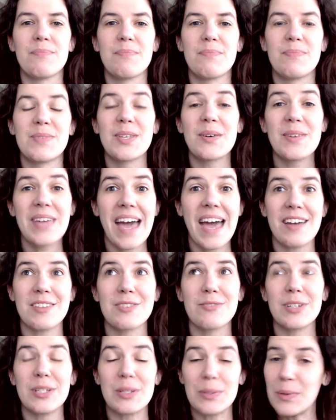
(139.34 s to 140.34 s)
so yeah, it's
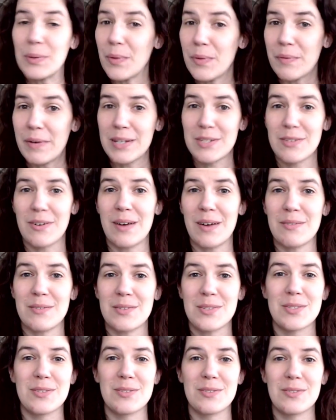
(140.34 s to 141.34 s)
really cool. The restaurant
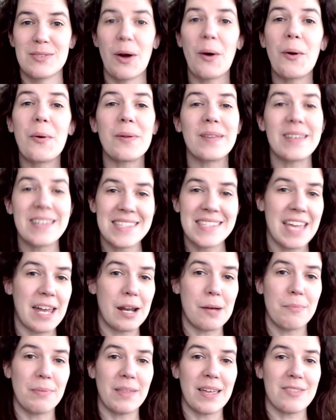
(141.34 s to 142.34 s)
was totally set
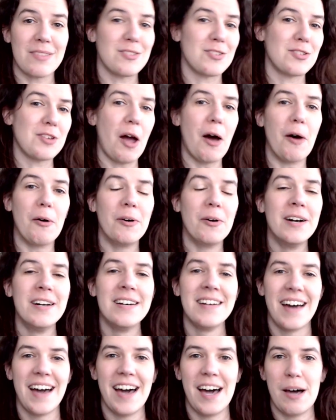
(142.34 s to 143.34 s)
up like the show,
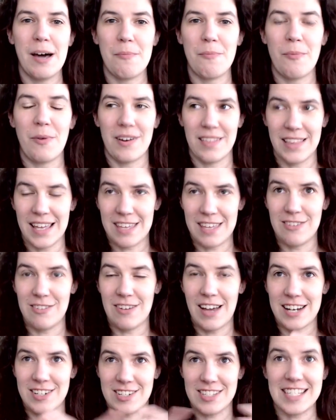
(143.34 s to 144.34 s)
where like you
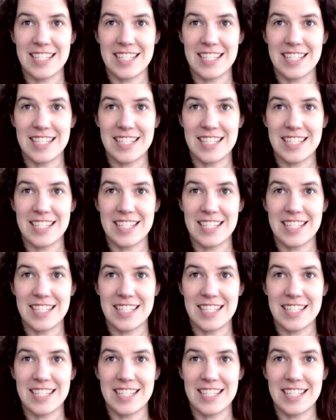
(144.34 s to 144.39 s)
actually